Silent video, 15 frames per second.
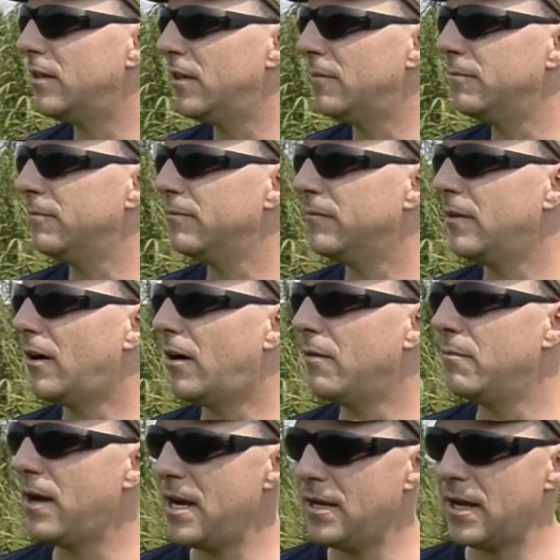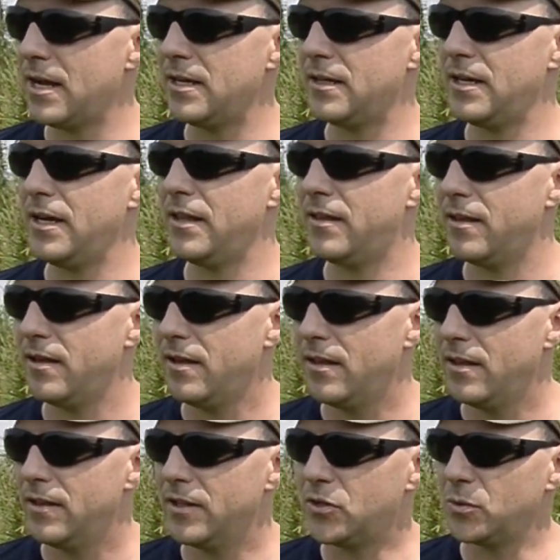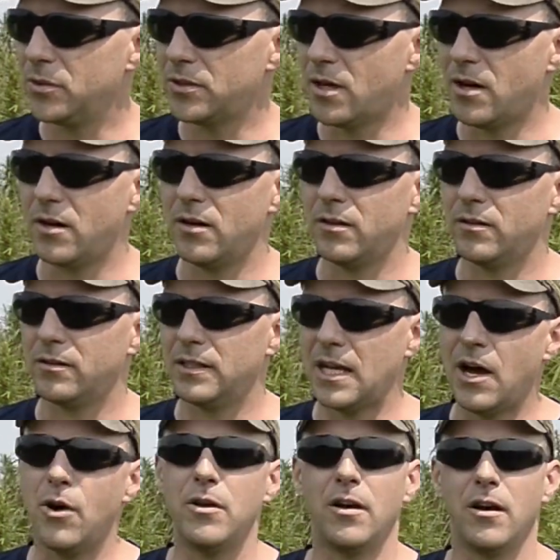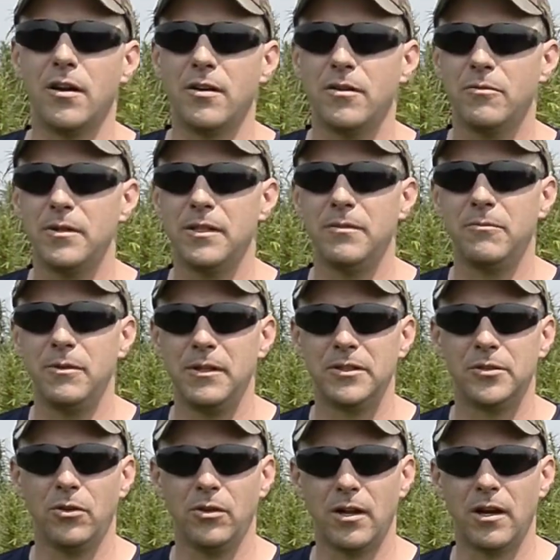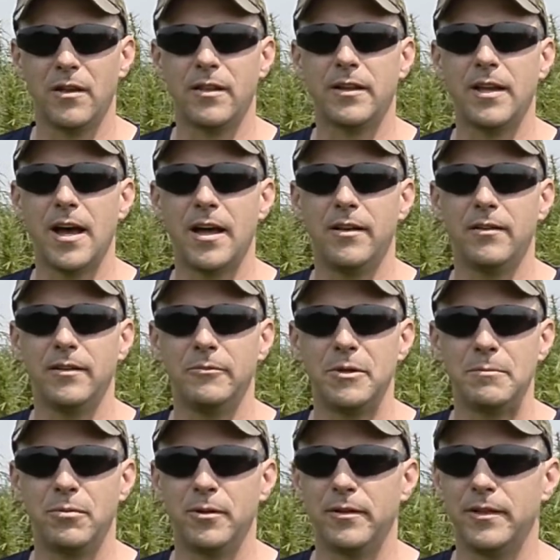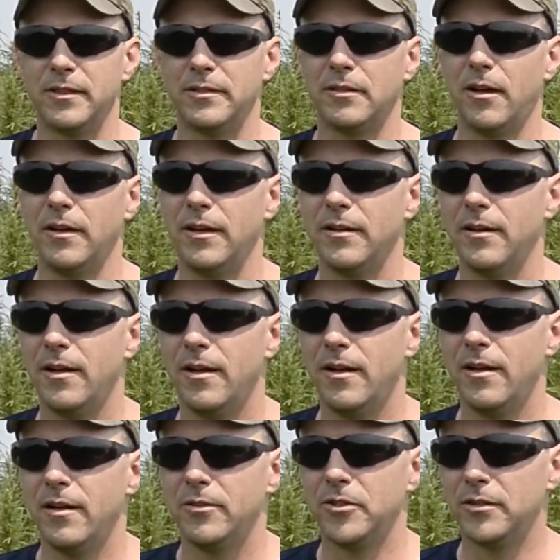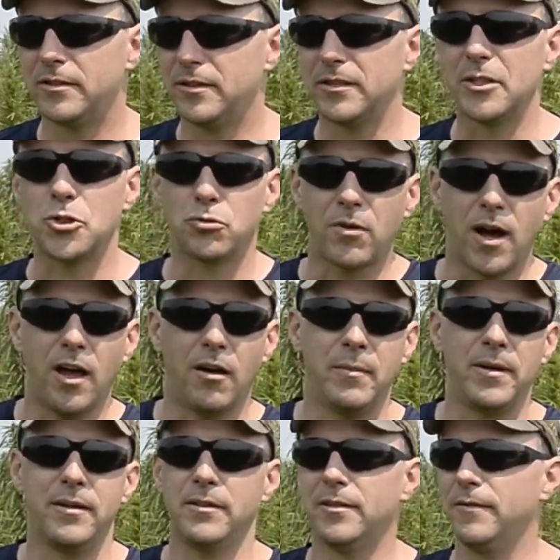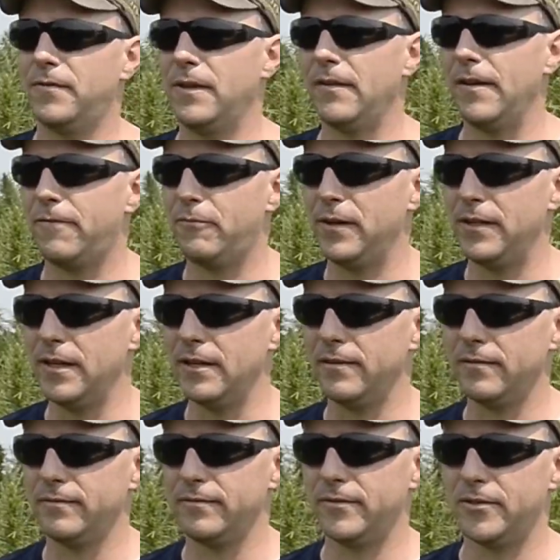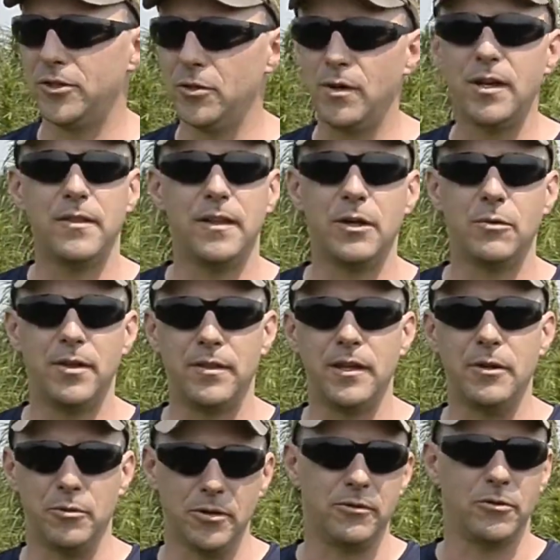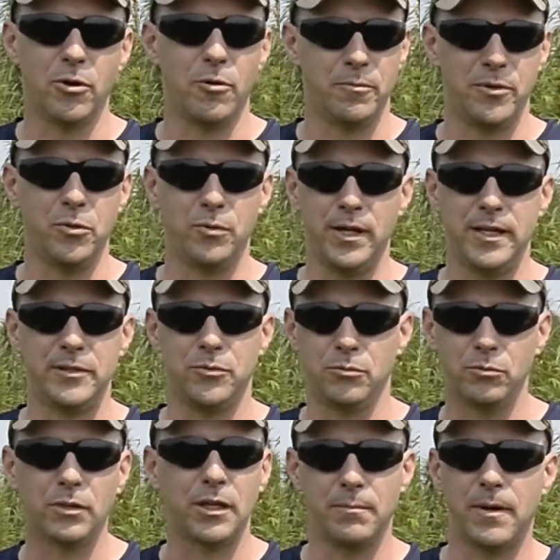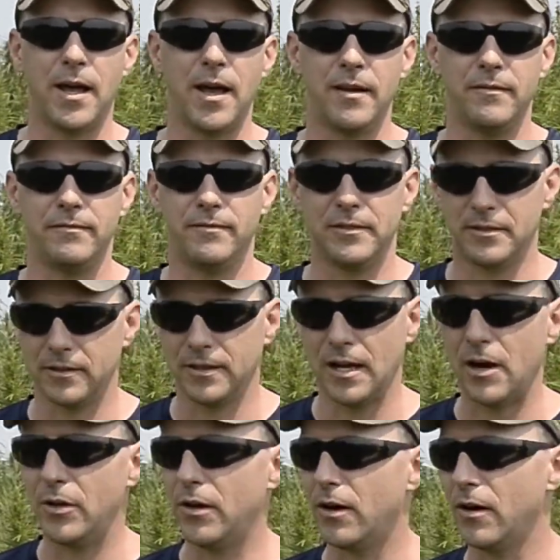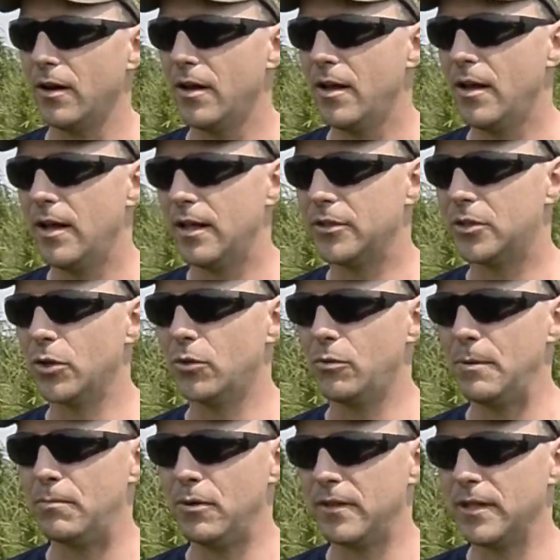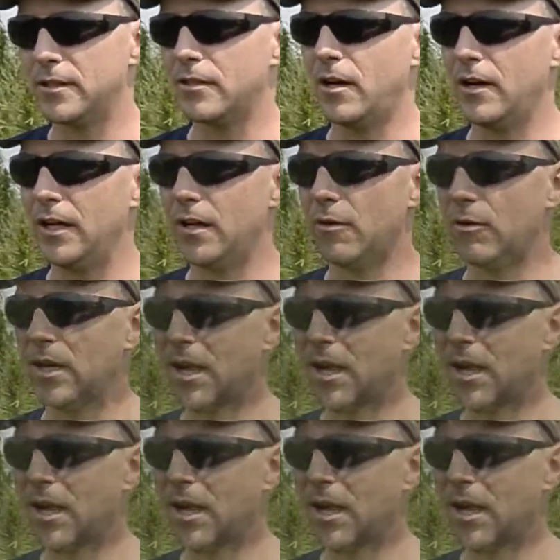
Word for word: um, on May 19th, this was our cow yard. We, we sold out of the cattle and we put this on it just as a trial because if, it, if we didn't do anything with it, it would grow up to weeds really bad. It's a cow yard. And so we put this on here and we